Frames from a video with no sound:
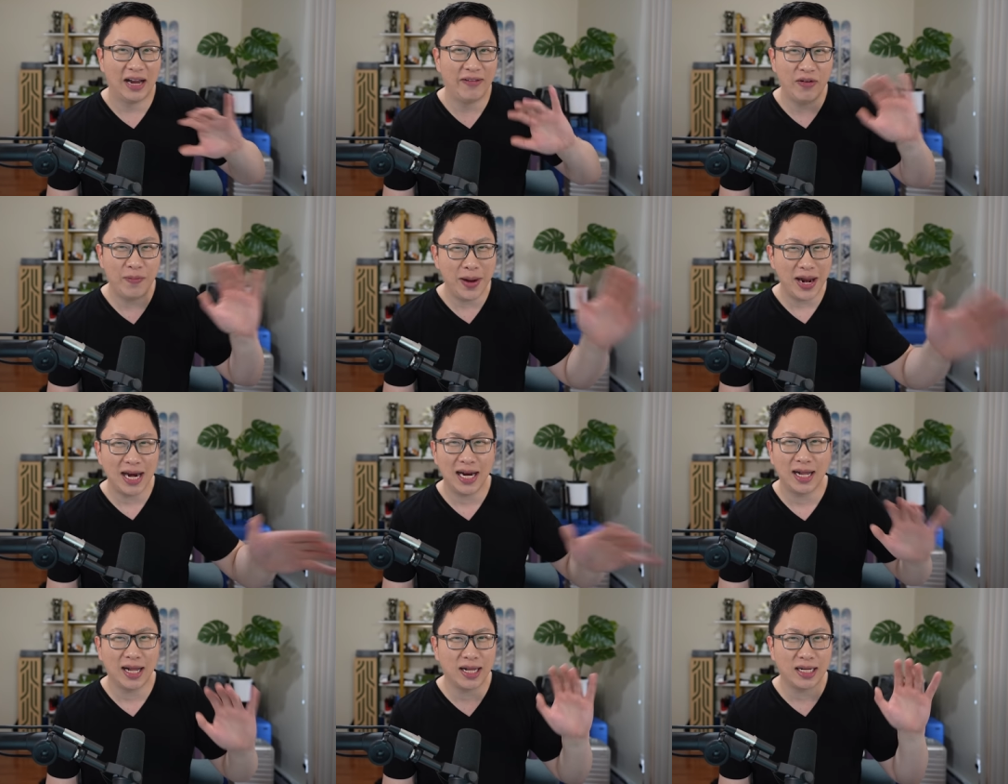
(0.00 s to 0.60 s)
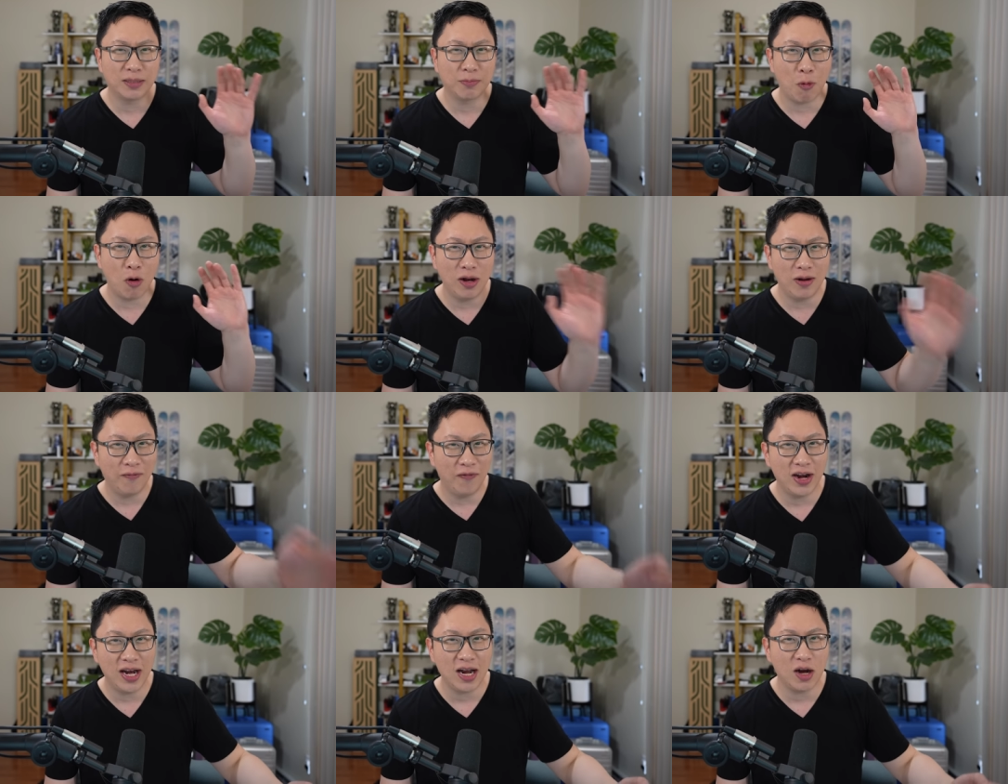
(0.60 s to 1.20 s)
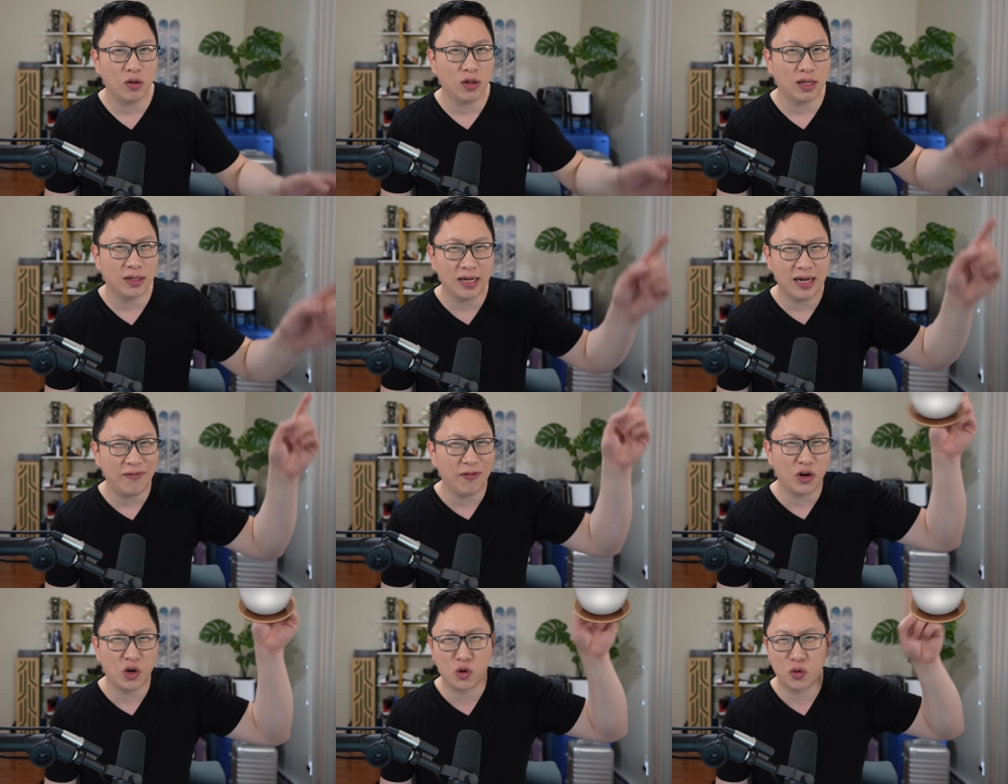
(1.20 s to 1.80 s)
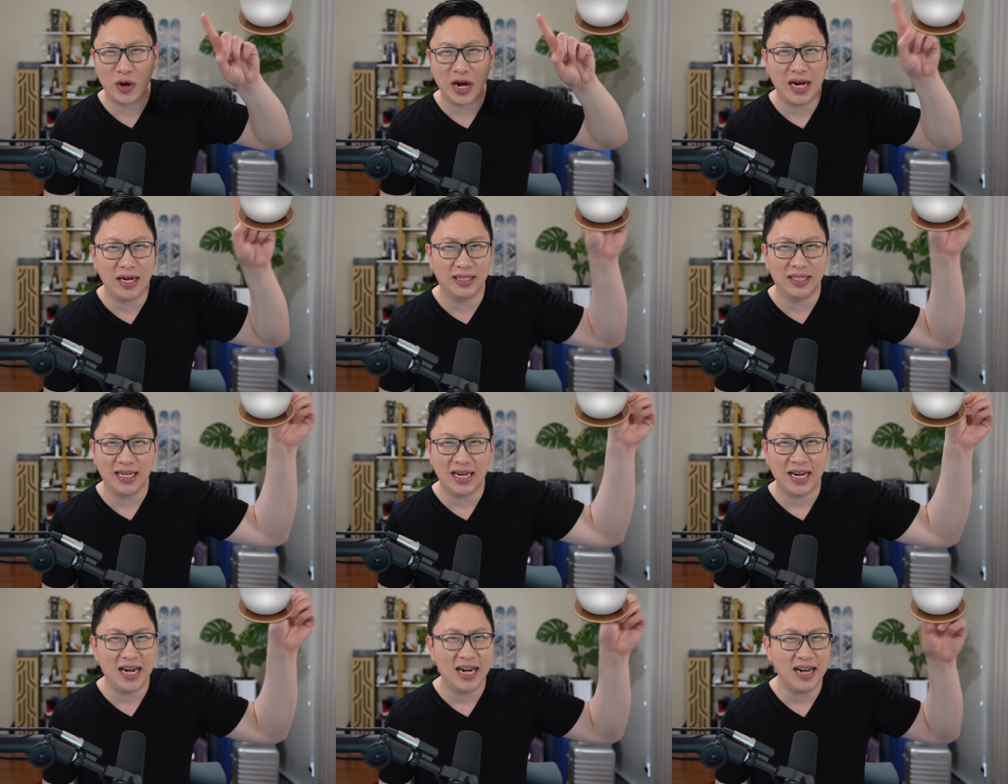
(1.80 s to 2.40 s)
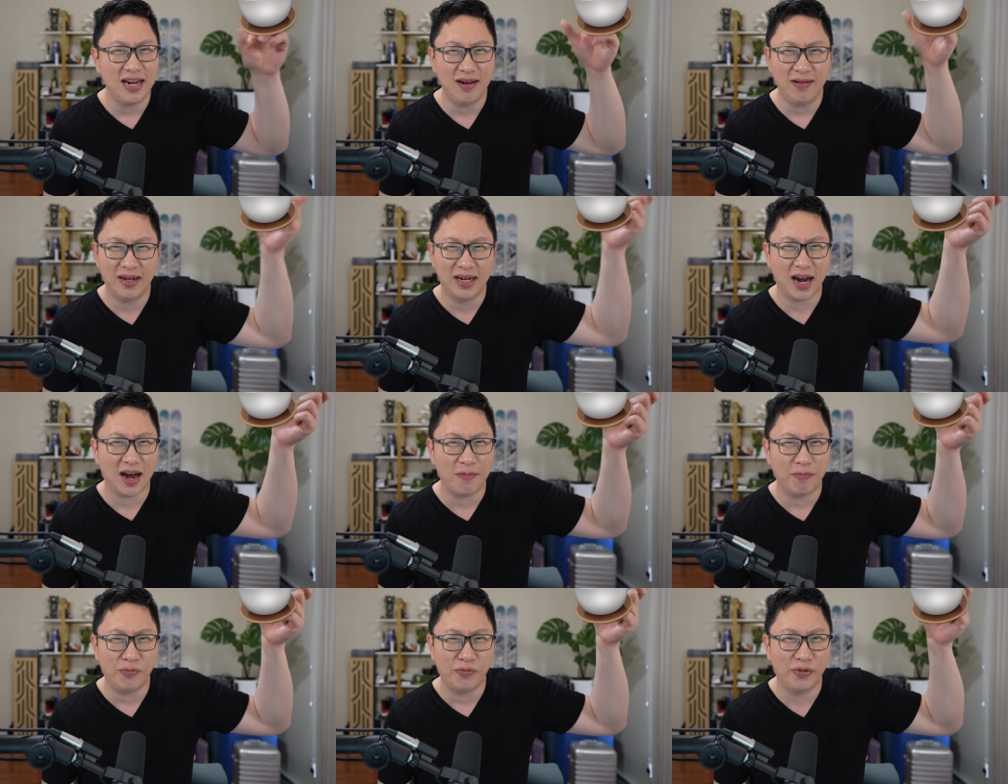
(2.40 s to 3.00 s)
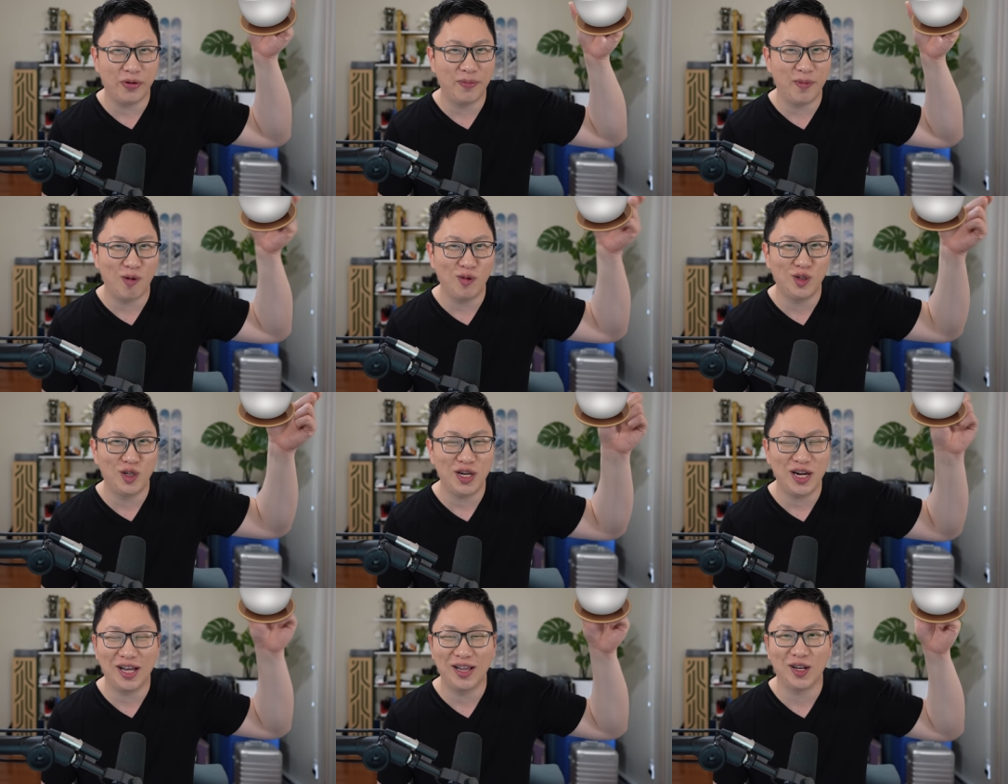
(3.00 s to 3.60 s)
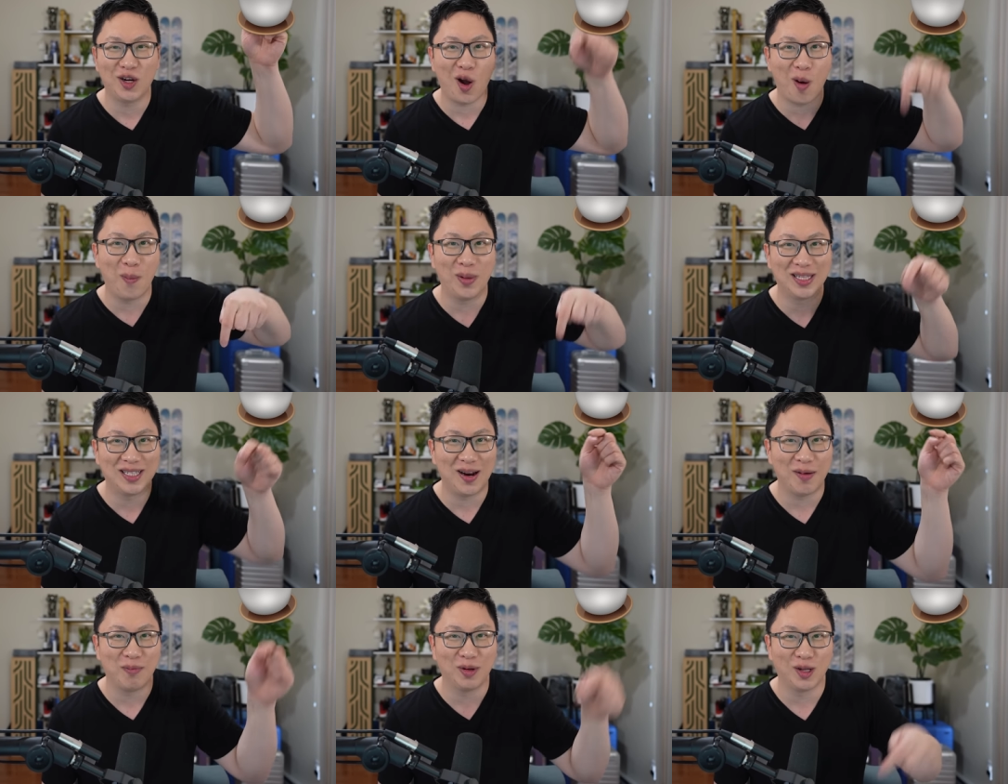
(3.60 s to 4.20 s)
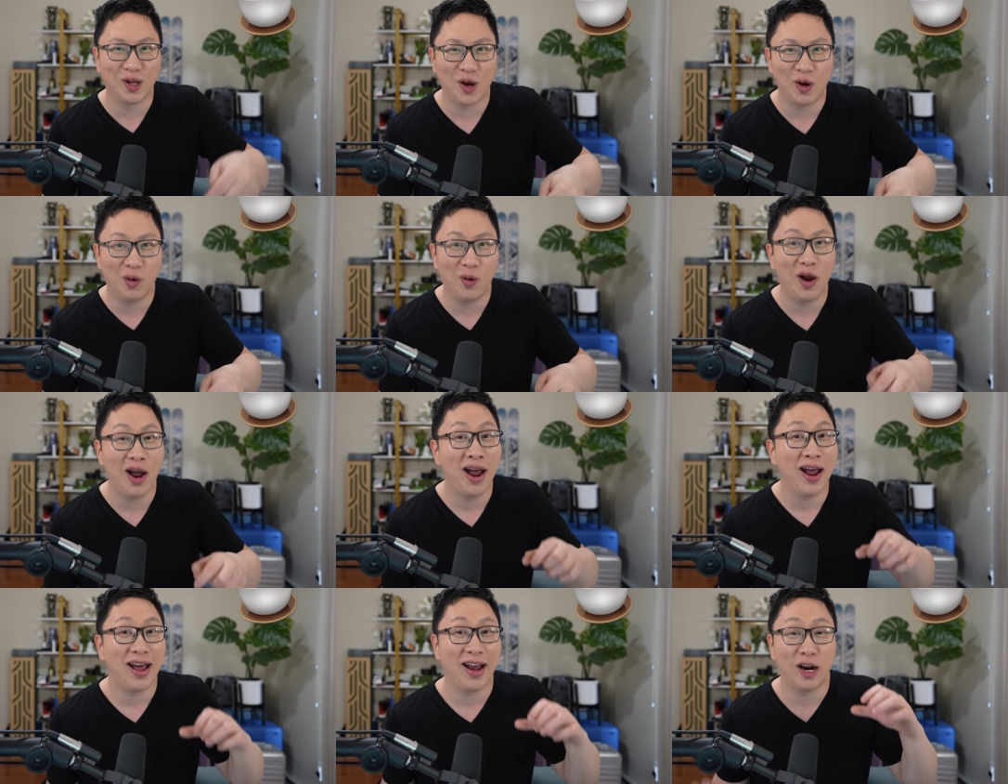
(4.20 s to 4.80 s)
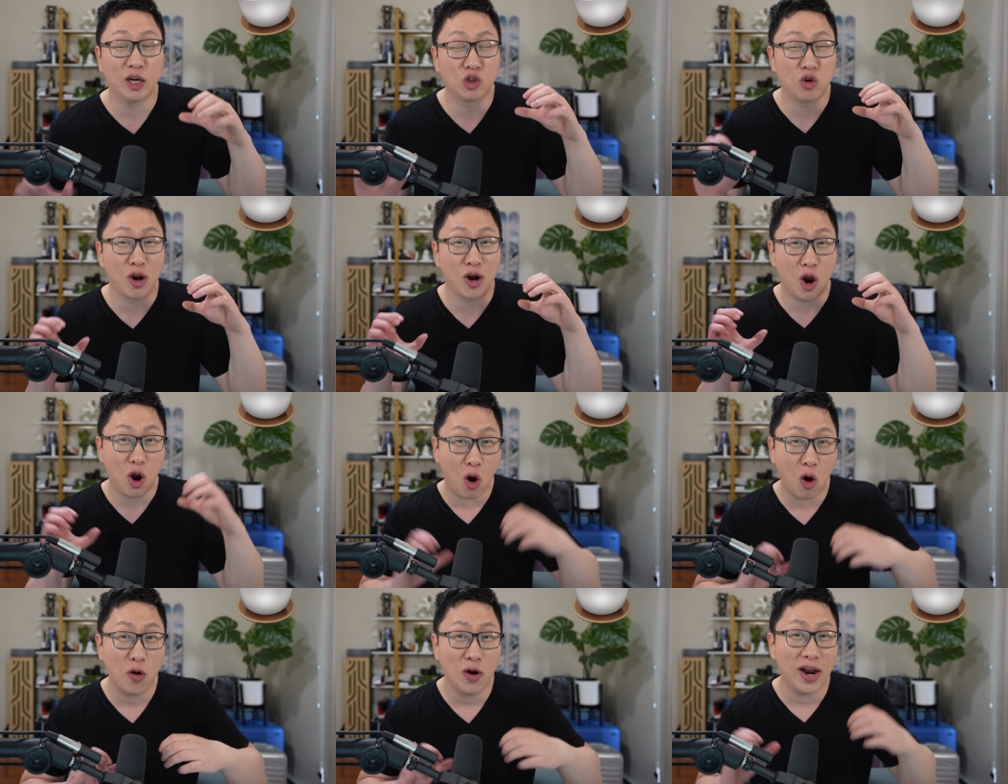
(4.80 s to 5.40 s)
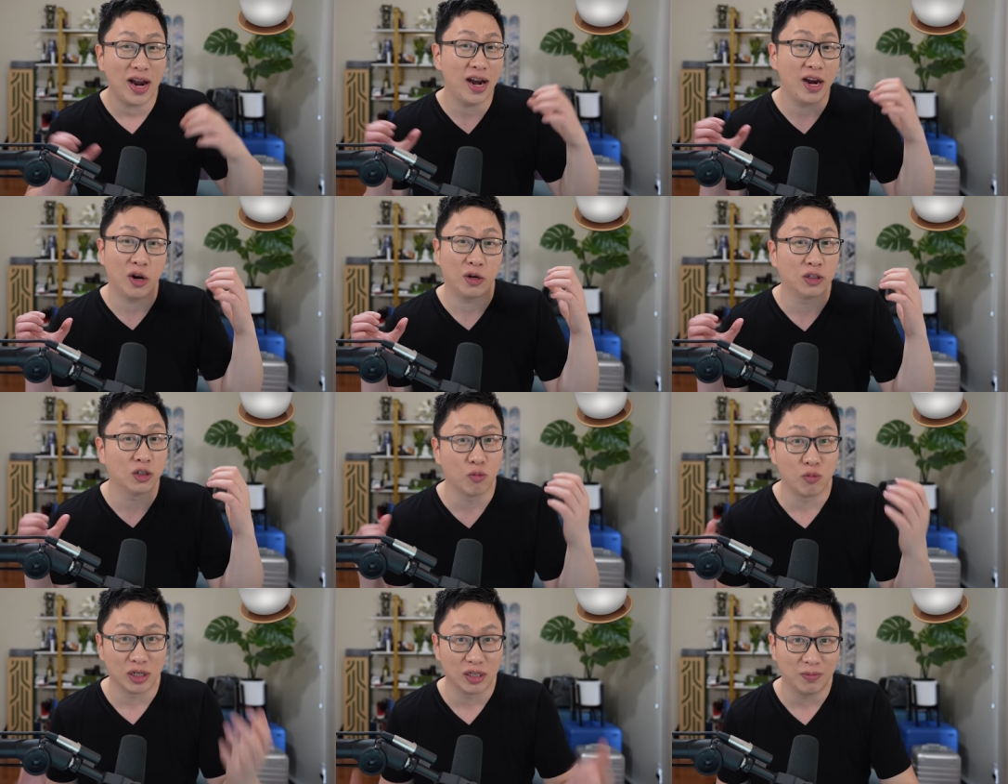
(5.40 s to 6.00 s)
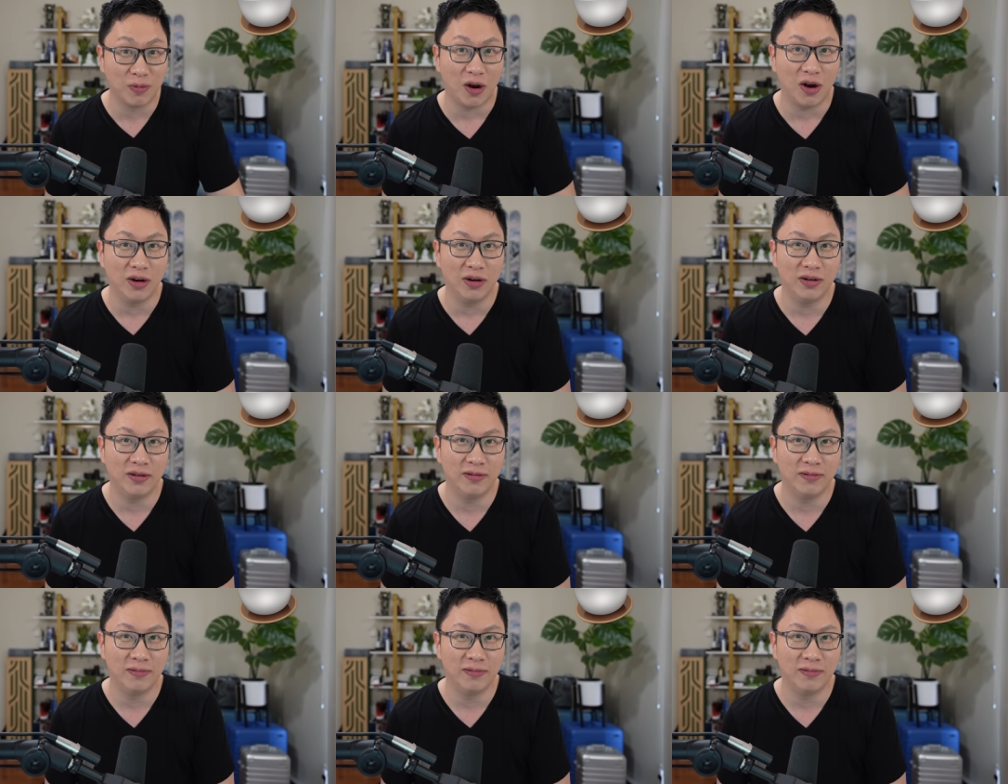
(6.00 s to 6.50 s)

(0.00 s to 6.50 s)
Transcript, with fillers: If you made it to this point in the video, then leave a green tea cup emoji in the comments down below, and I'll try to heart it and also respond.